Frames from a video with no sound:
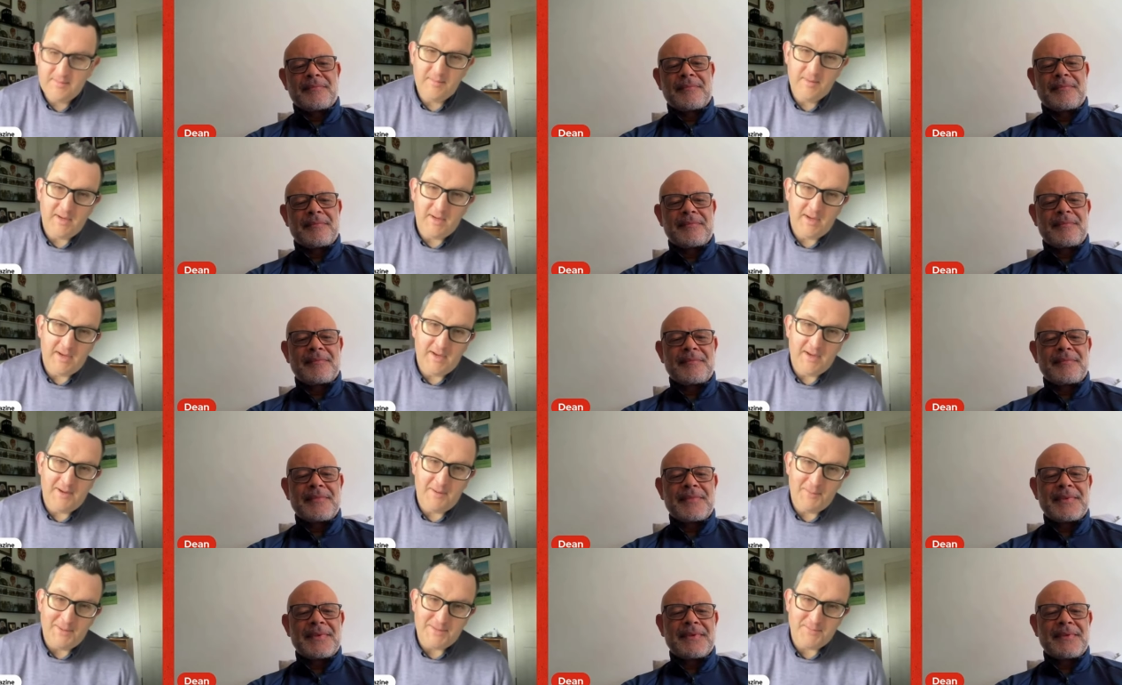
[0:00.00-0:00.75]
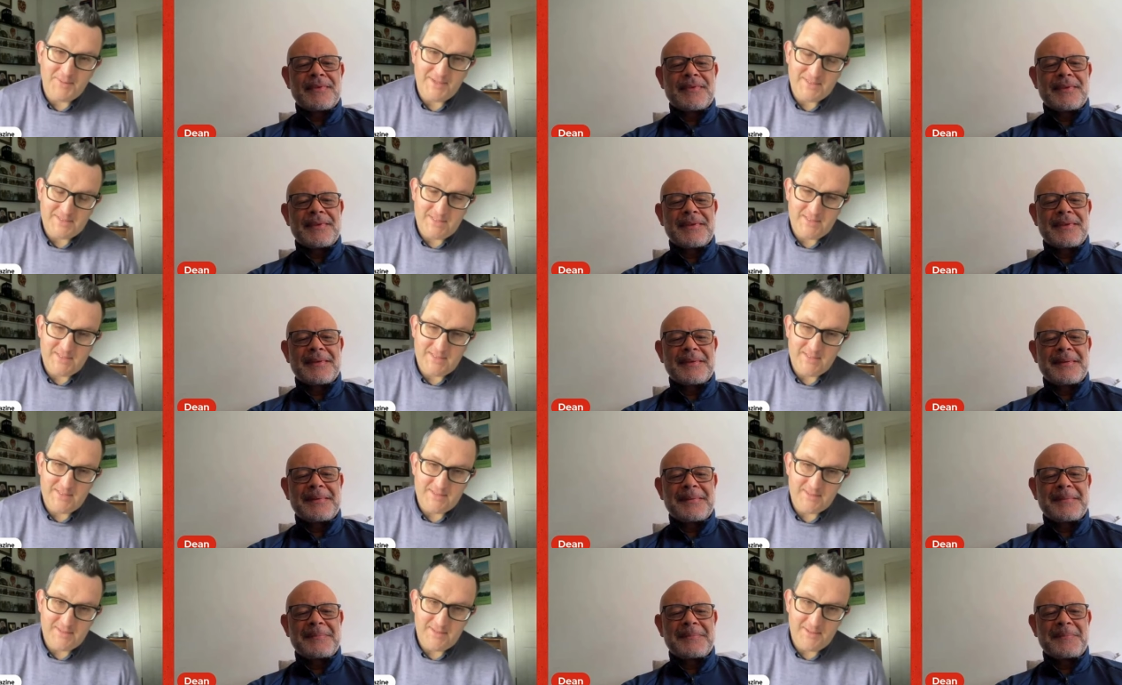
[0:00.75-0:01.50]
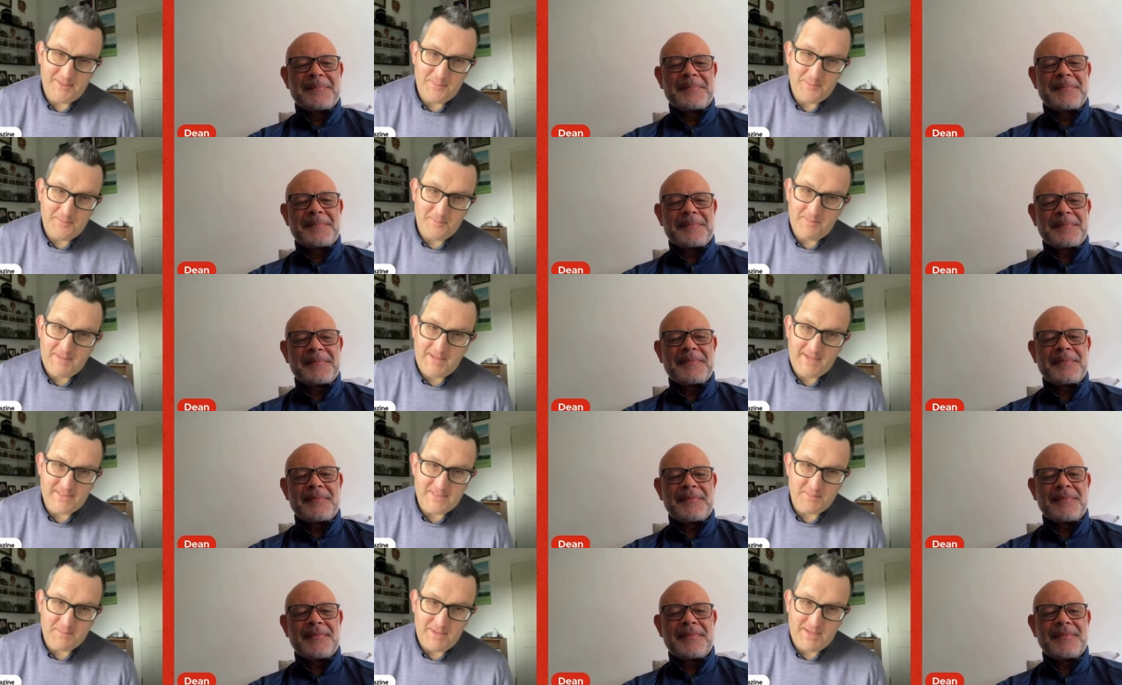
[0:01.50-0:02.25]
Speaker 1: Uh, West West Indies, so
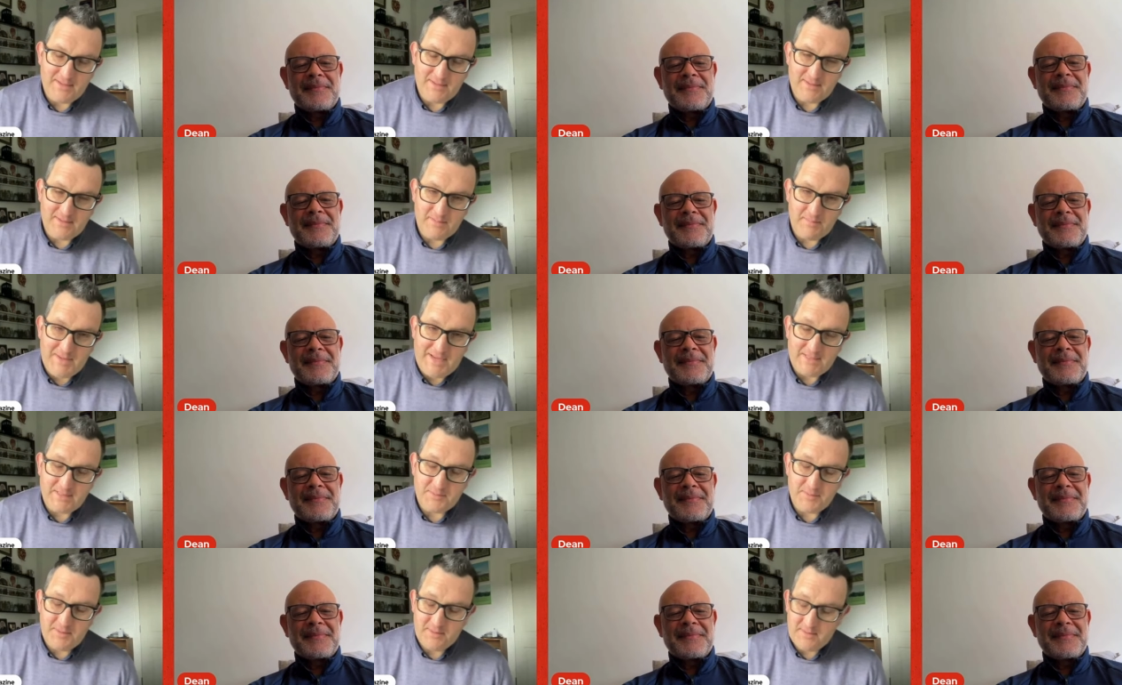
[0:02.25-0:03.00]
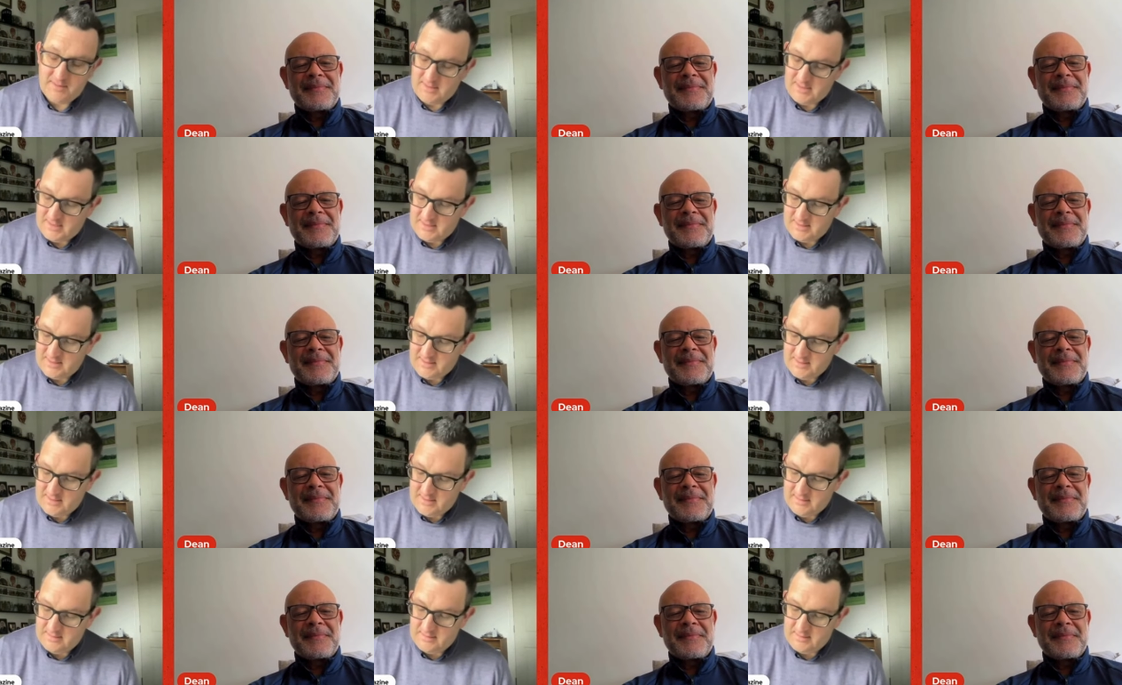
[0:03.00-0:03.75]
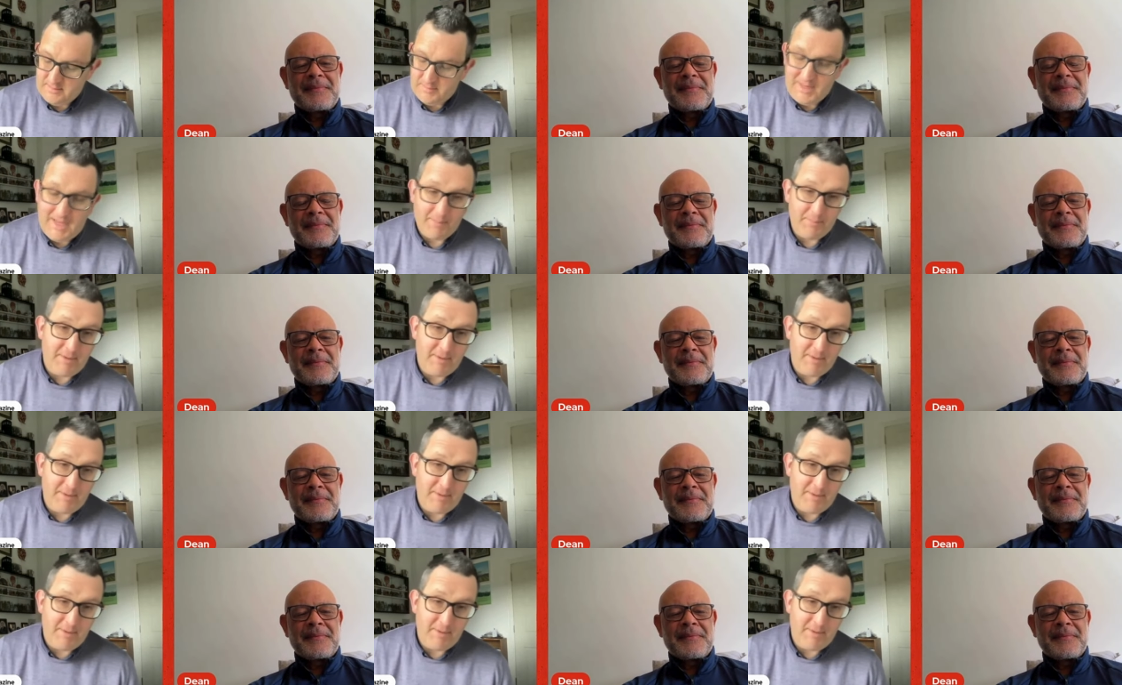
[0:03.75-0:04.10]
amazing bat batsman, and uh, the Black